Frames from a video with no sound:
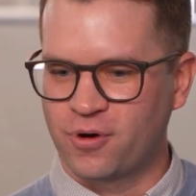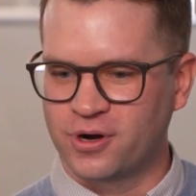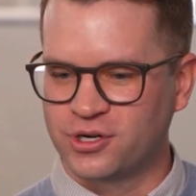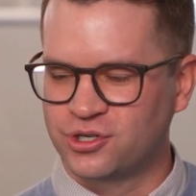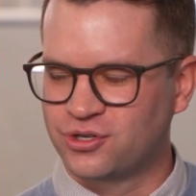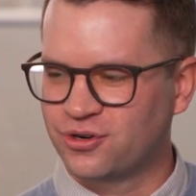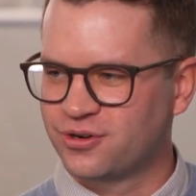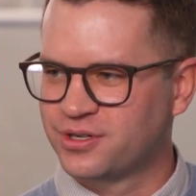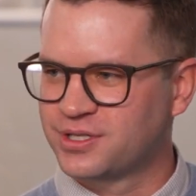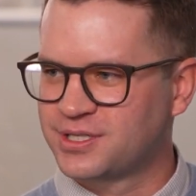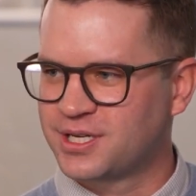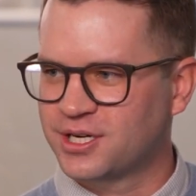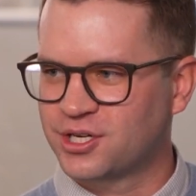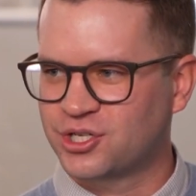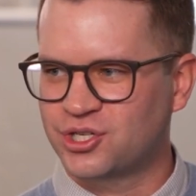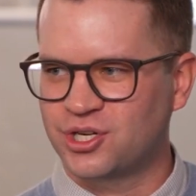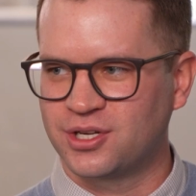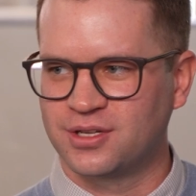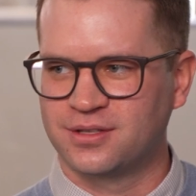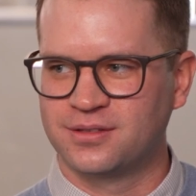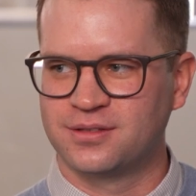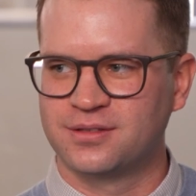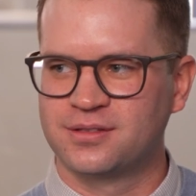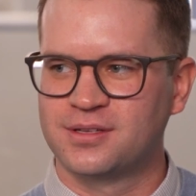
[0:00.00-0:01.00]

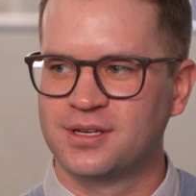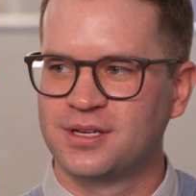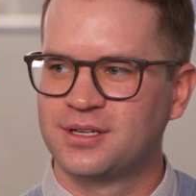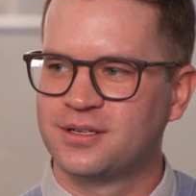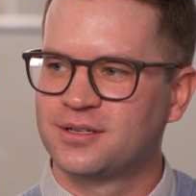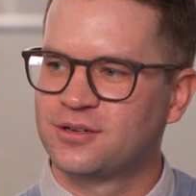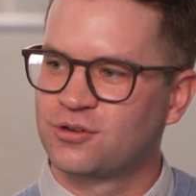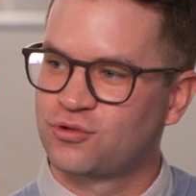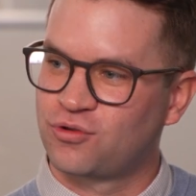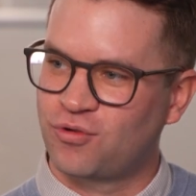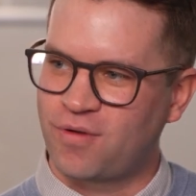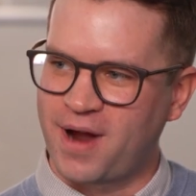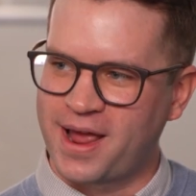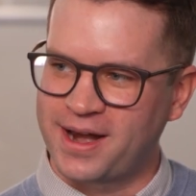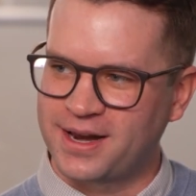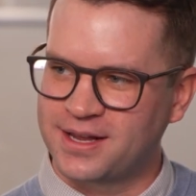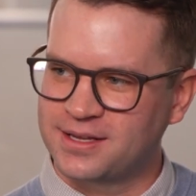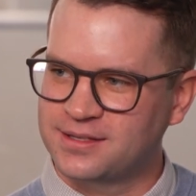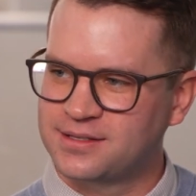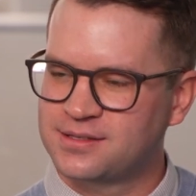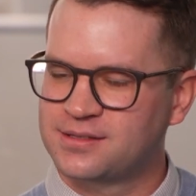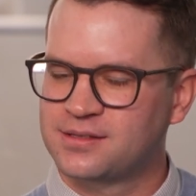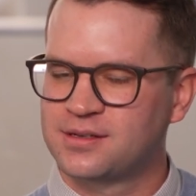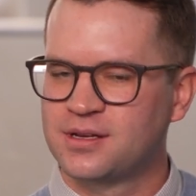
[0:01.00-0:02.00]
jurisdictions,
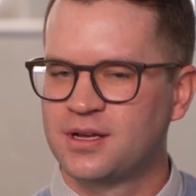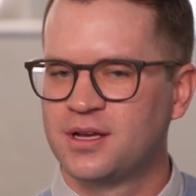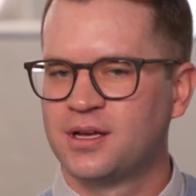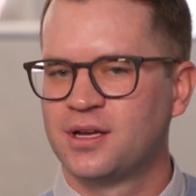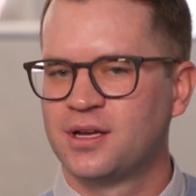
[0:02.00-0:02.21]
credits.